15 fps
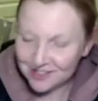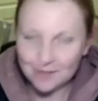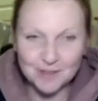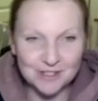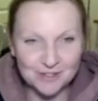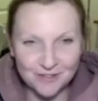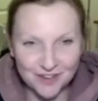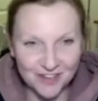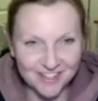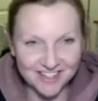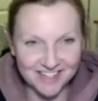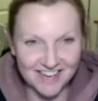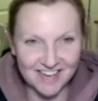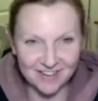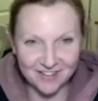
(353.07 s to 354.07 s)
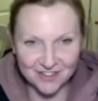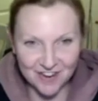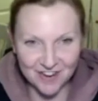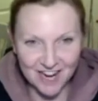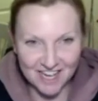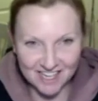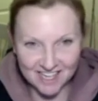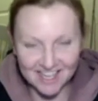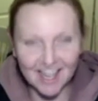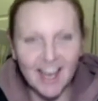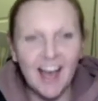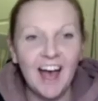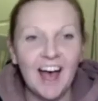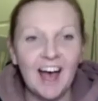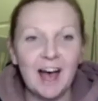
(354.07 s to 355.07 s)
It's your first scale of training,
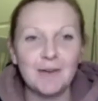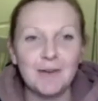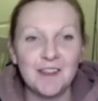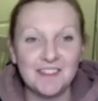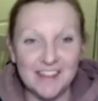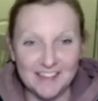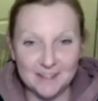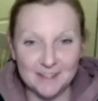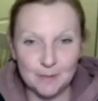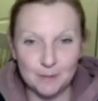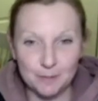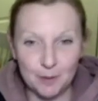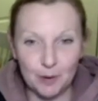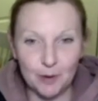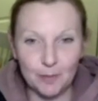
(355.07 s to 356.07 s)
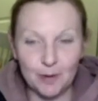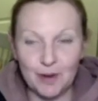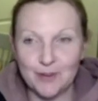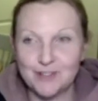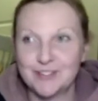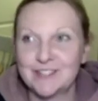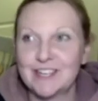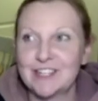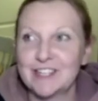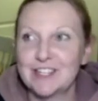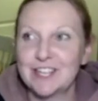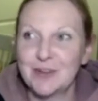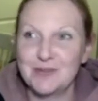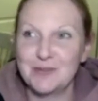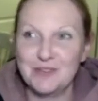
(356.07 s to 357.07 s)
and that is a blog post that's actually
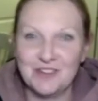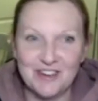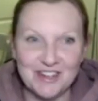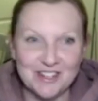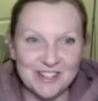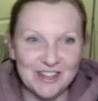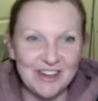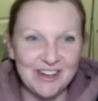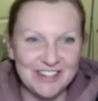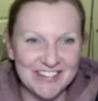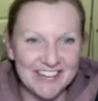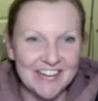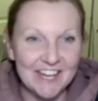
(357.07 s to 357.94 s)
coming very soon.